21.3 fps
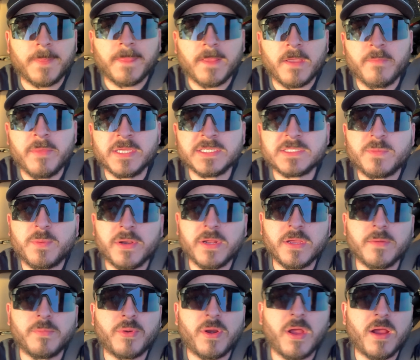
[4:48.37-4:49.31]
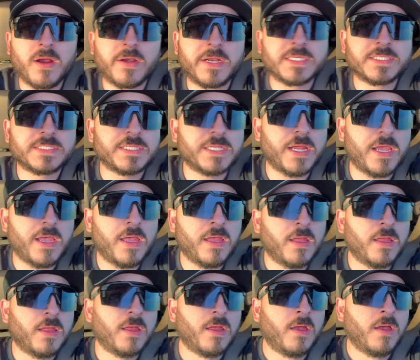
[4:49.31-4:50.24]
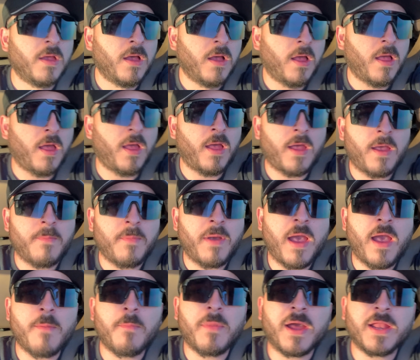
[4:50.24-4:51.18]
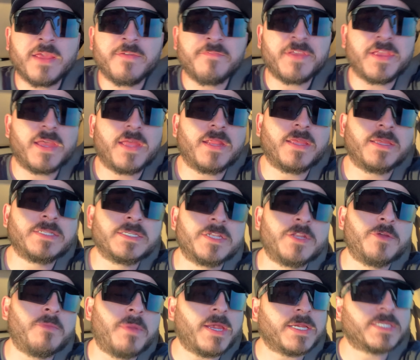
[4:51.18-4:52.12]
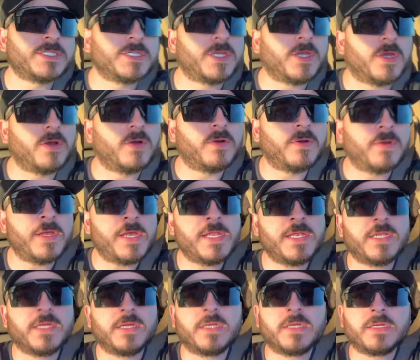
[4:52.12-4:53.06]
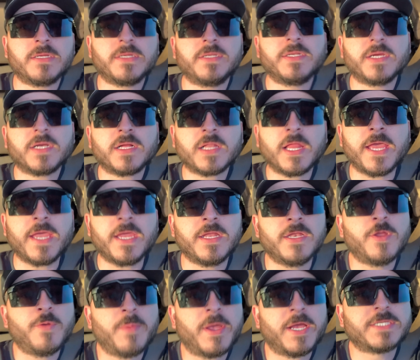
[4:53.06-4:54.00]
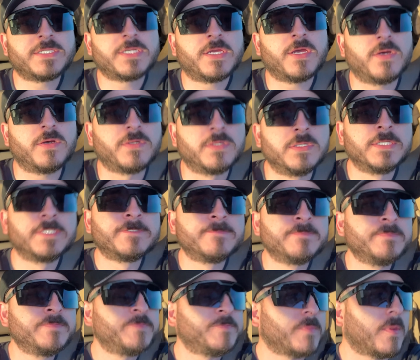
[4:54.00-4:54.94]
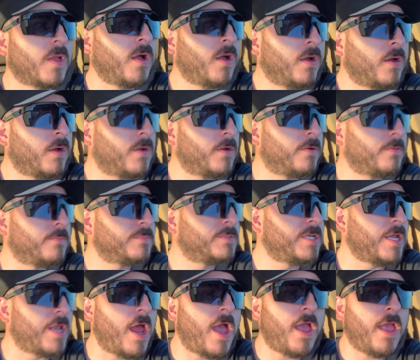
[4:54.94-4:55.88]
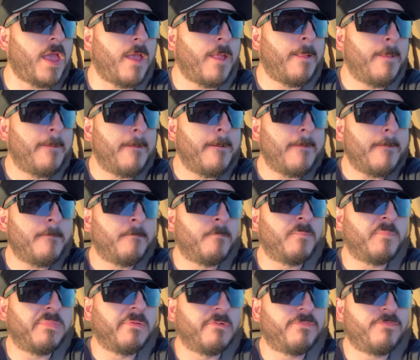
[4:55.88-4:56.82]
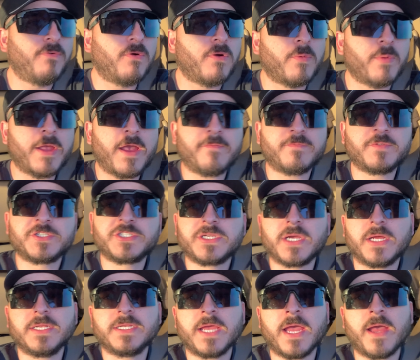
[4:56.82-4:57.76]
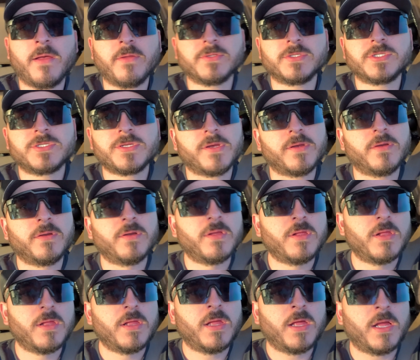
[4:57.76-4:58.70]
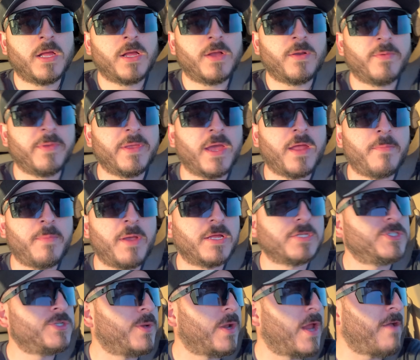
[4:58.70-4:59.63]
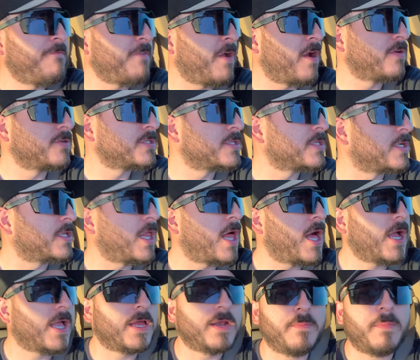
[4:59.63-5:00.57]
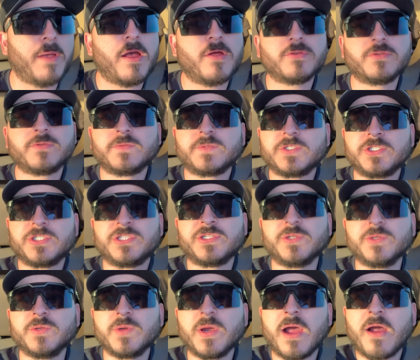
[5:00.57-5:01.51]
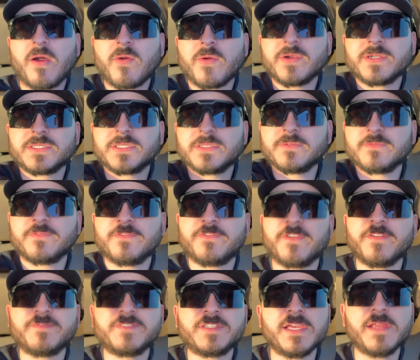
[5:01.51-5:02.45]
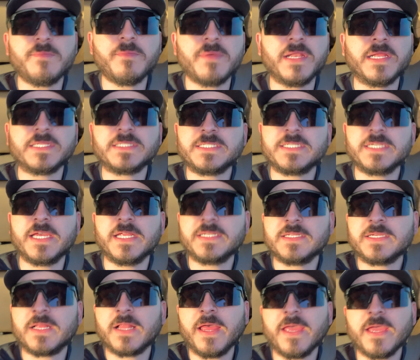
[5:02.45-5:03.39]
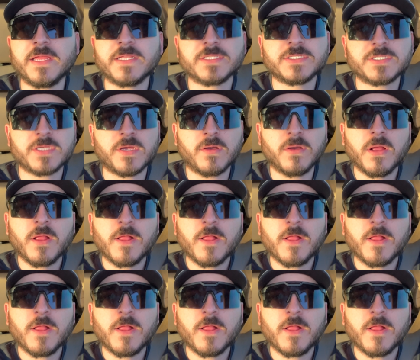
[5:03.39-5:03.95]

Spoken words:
Made some pretty good progress today. I might even get into New Mexico, into Clayton, New Mexico tonight before we have to shut down. So we got about 2.5 hours on the clock and about 2 hours and 15 minutes to get to Clayton. So